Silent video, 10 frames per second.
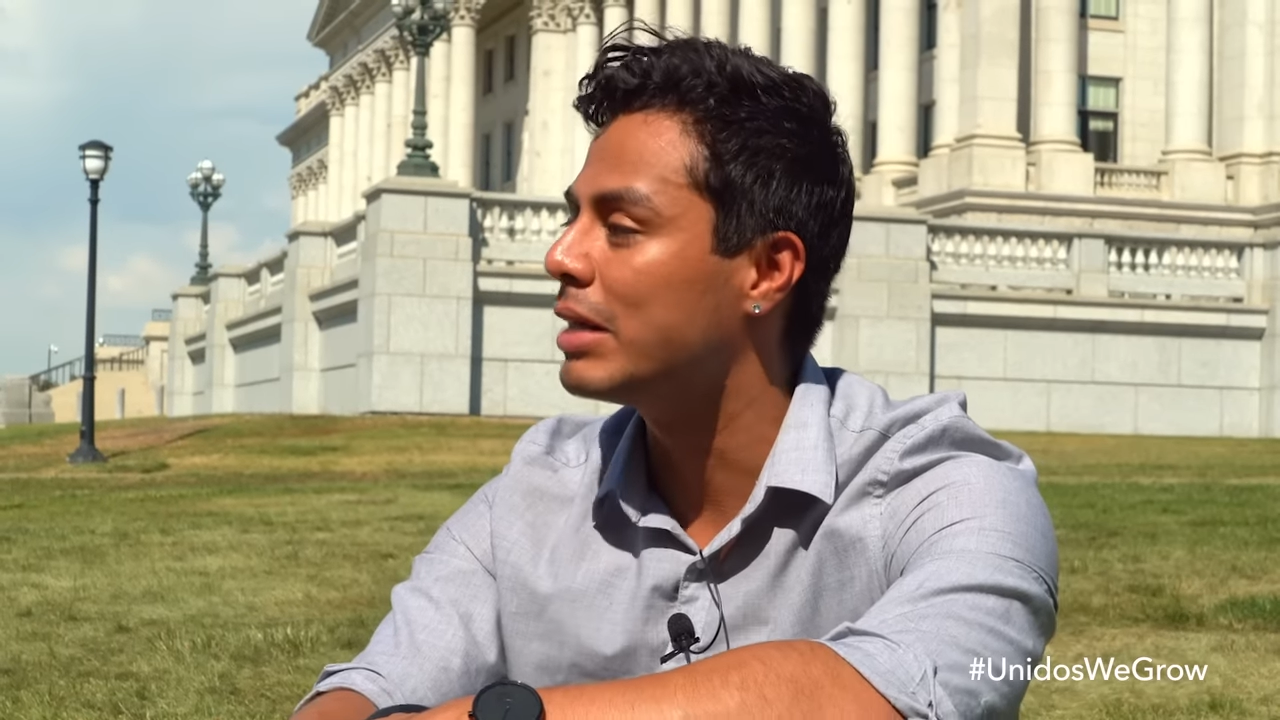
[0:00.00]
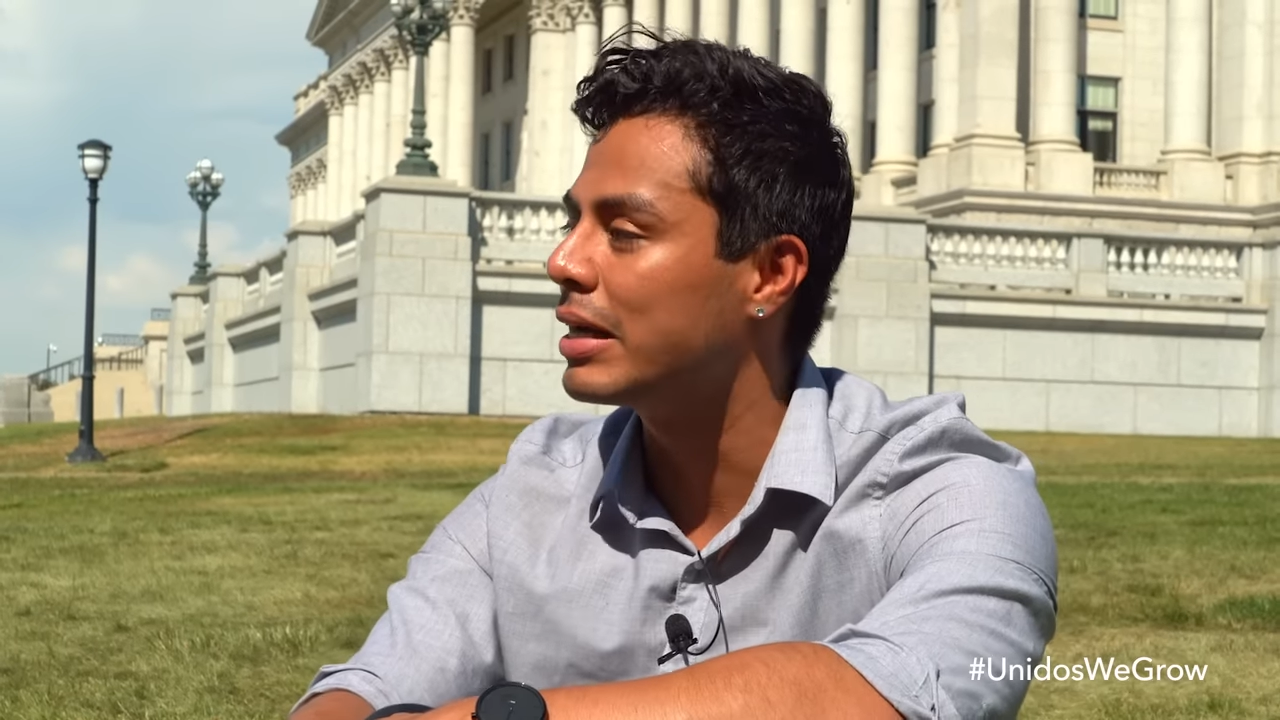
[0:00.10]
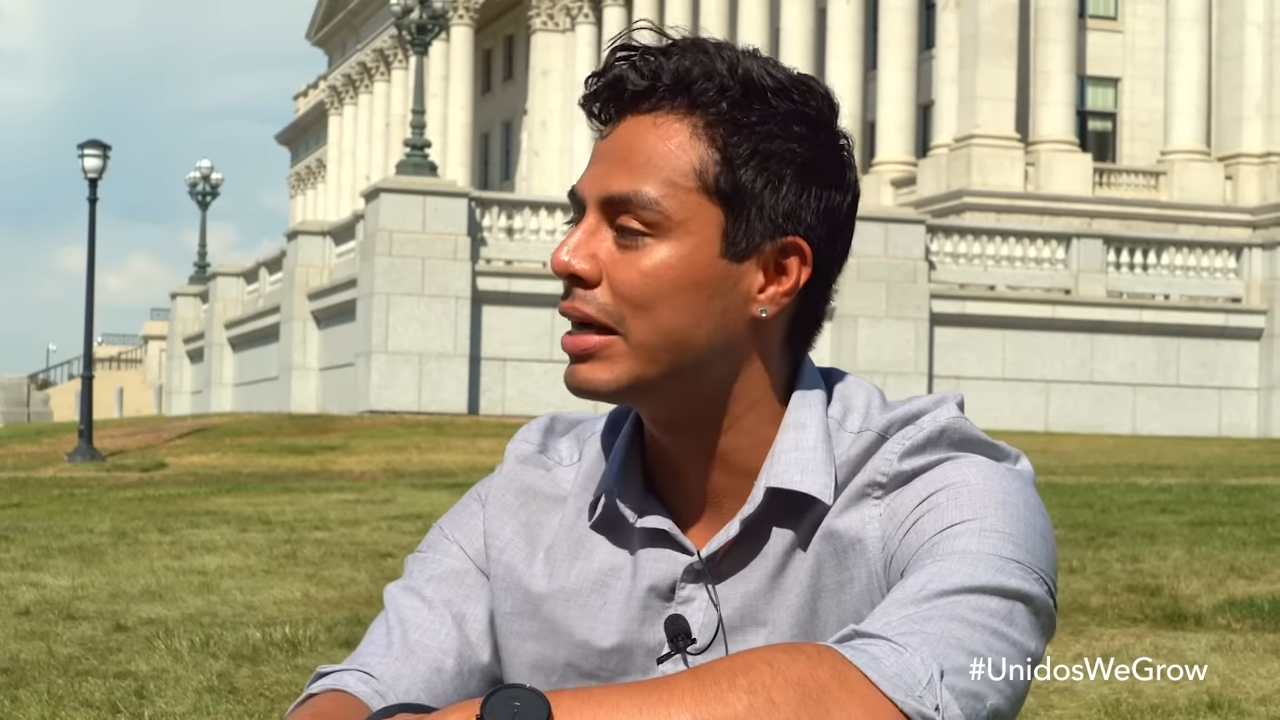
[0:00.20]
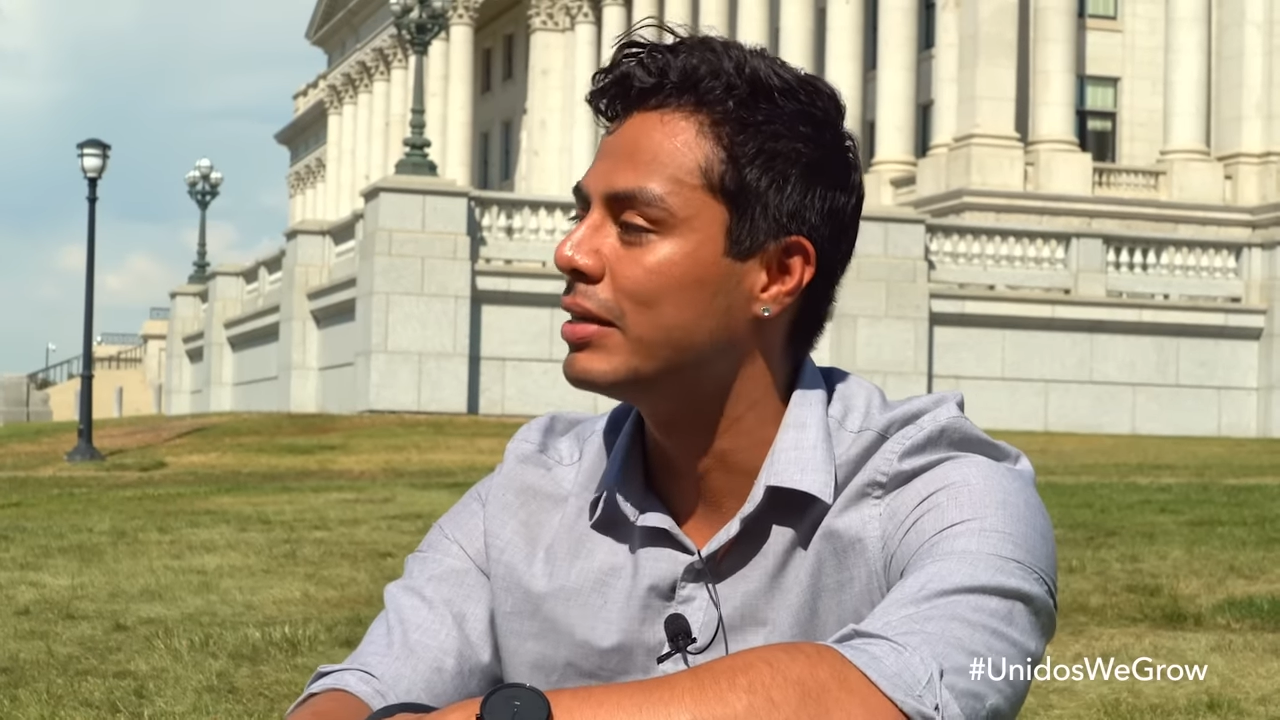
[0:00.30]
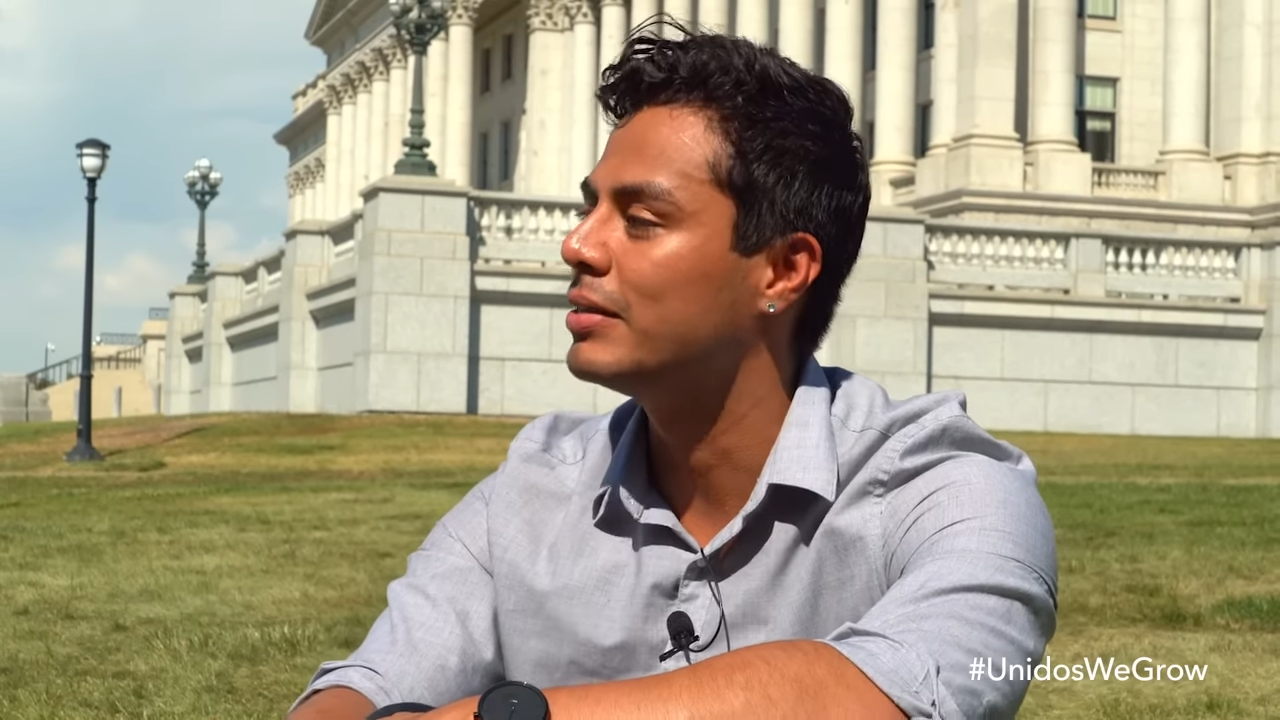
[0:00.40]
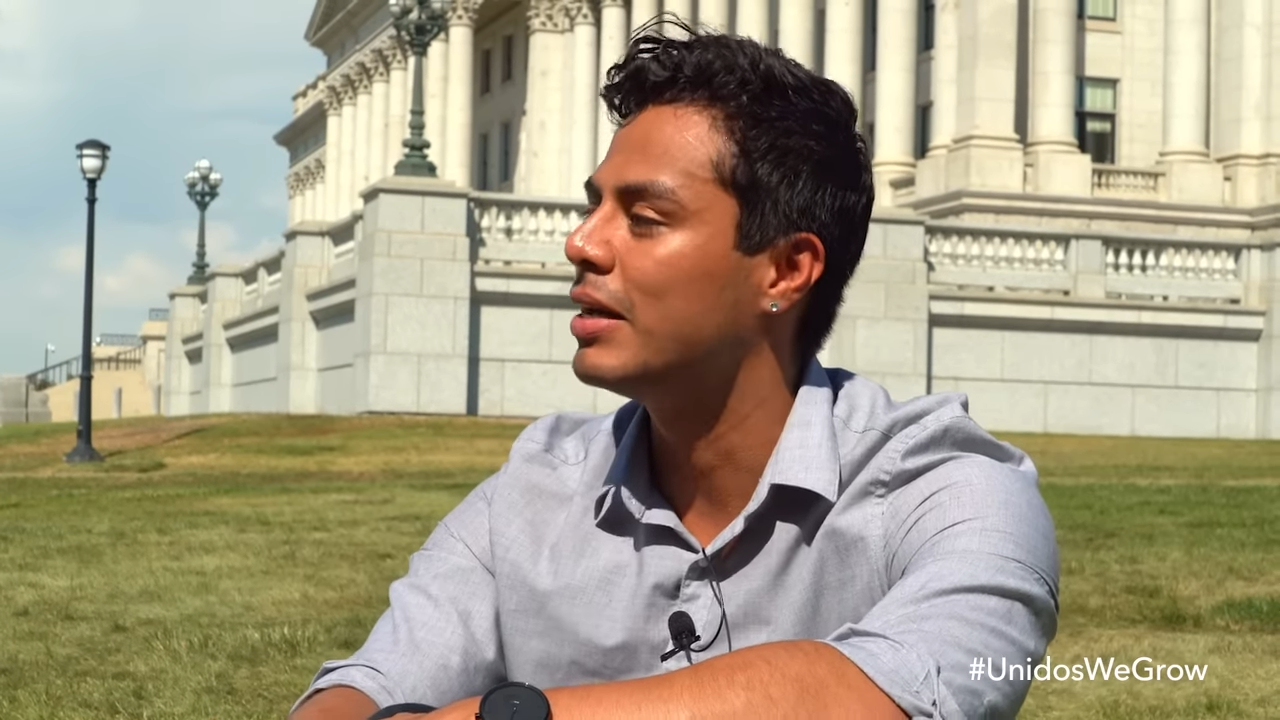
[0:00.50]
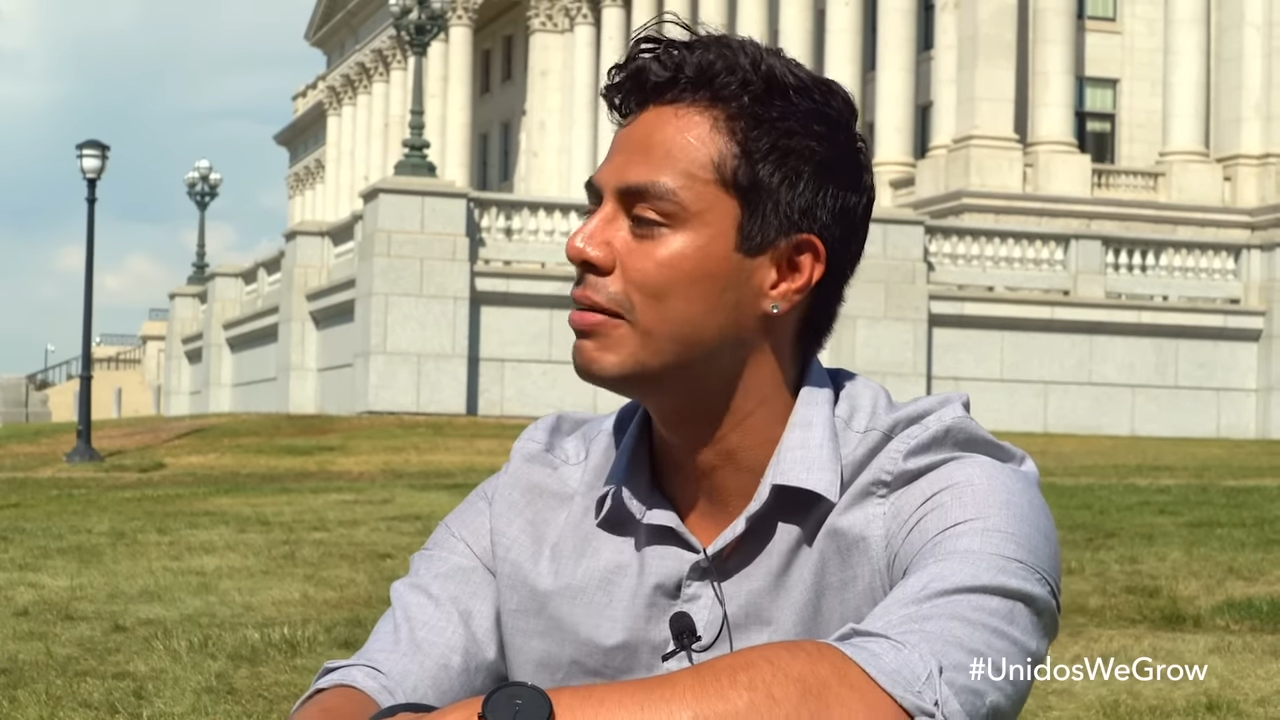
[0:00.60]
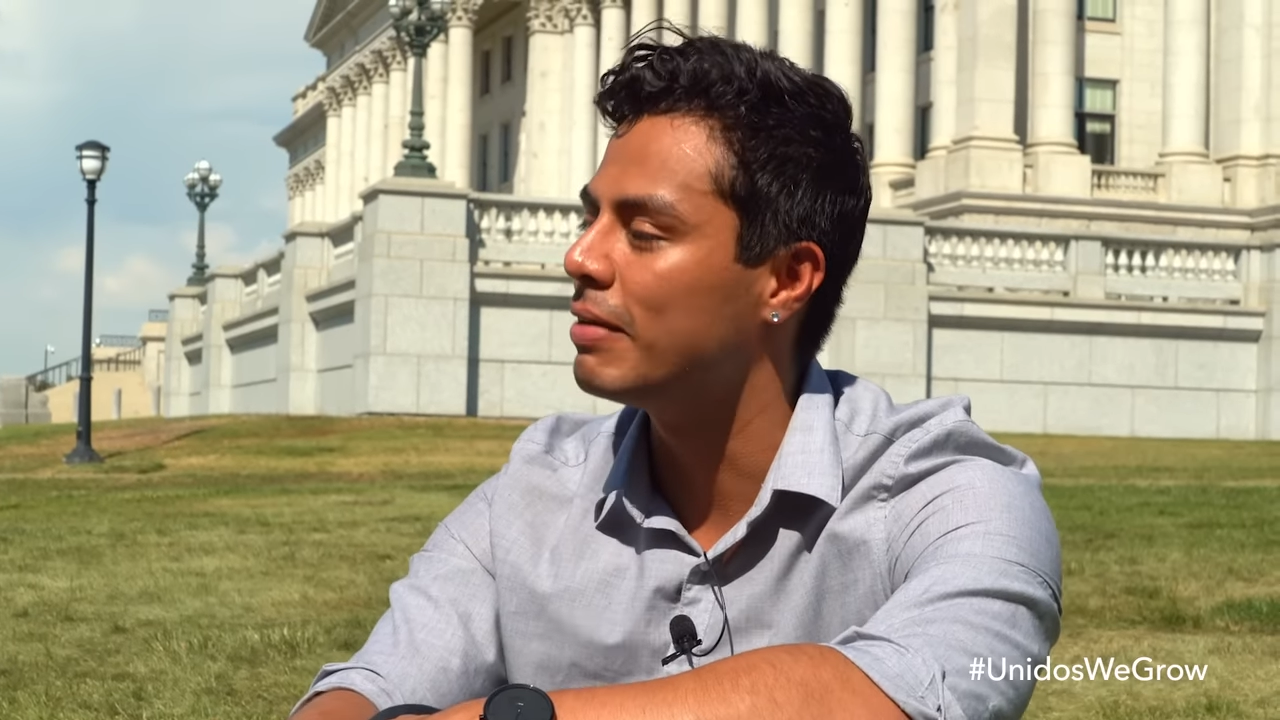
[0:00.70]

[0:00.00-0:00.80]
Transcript: that kind of stuff,